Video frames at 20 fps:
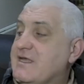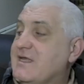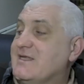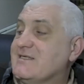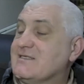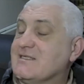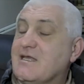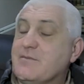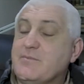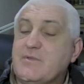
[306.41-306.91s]

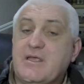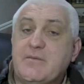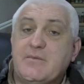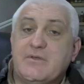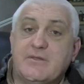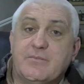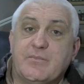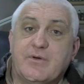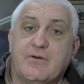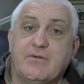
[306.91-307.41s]
It's like me
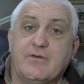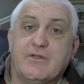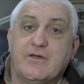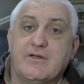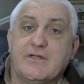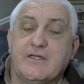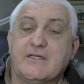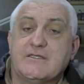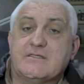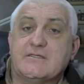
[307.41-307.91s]
and
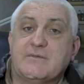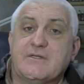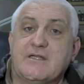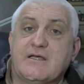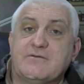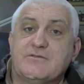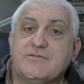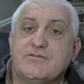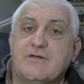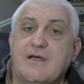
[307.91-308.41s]
Napoleonics. I mean, I
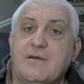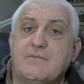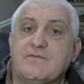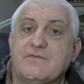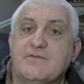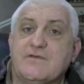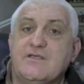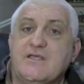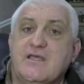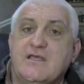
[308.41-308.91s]
was trapped
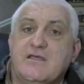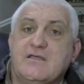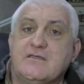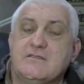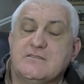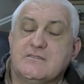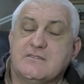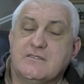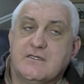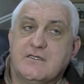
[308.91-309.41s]
for
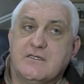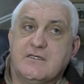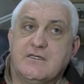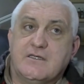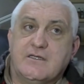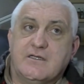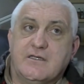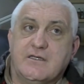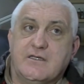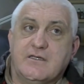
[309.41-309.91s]
years
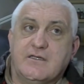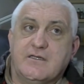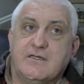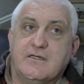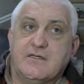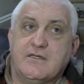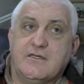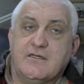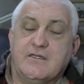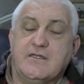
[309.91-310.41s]

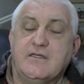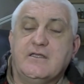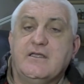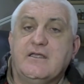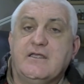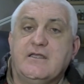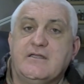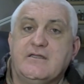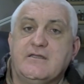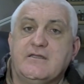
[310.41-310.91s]

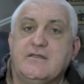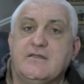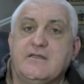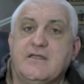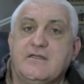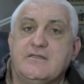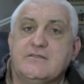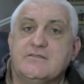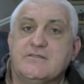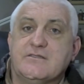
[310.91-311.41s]
into
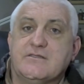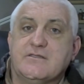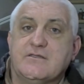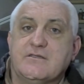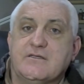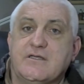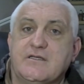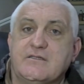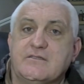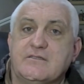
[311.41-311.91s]

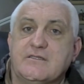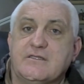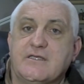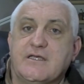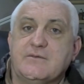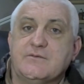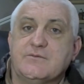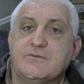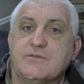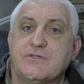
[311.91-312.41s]
the
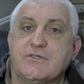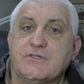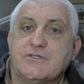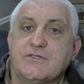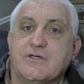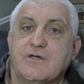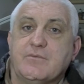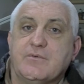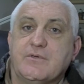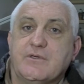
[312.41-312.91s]
Games
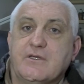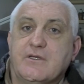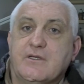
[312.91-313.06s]
Workshop